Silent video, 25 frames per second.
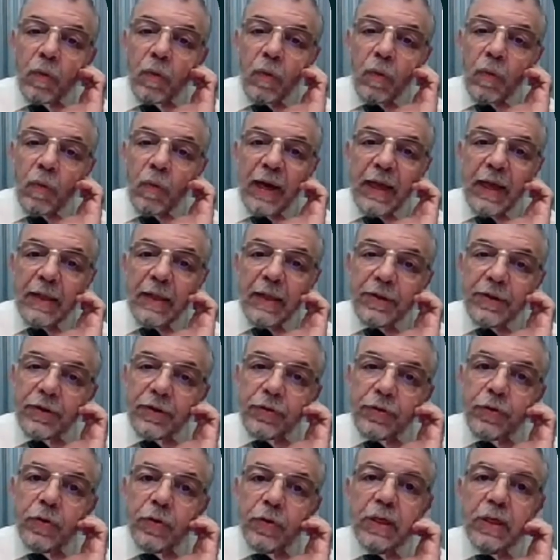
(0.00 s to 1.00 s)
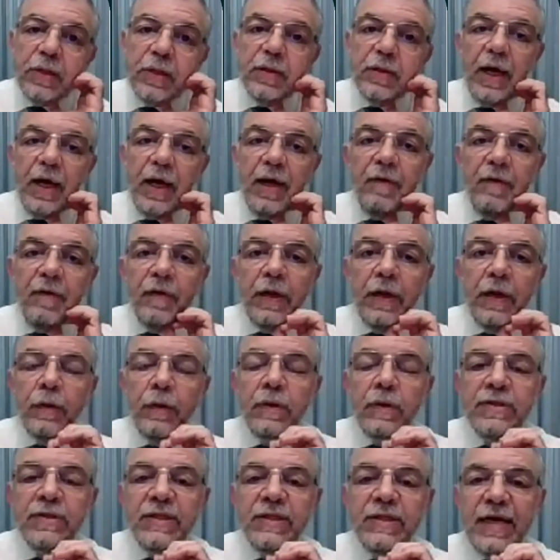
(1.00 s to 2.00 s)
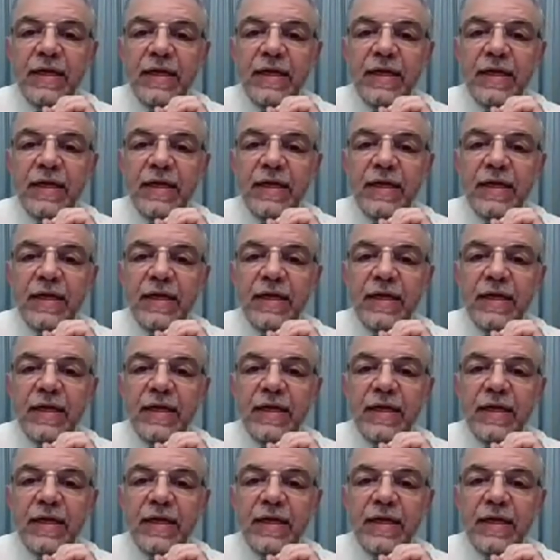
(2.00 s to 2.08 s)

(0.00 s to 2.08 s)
while during the high frequency.